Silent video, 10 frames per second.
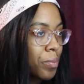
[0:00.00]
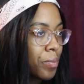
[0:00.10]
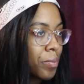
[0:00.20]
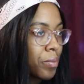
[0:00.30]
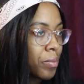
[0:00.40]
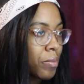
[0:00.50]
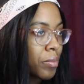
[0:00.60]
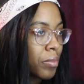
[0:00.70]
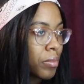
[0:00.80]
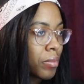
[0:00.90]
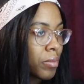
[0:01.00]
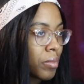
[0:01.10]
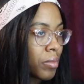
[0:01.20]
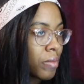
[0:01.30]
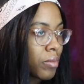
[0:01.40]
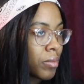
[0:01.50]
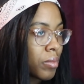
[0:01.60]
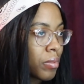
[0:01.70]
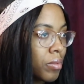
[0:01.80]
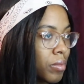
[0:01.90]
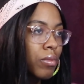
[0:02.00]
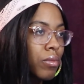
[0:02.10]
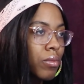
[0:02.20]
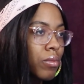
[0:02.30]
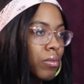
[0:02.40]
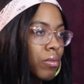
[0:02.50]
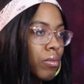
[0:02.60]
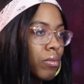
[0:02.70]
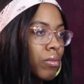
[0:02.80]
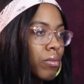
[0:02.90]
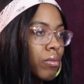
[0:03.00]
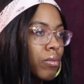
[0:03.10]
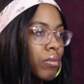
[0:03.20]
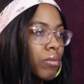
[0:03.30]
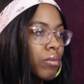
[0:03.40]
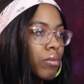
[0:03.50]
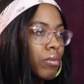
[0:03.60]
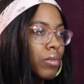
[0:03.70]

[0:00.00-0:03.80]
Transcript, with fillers: Mm-hmm.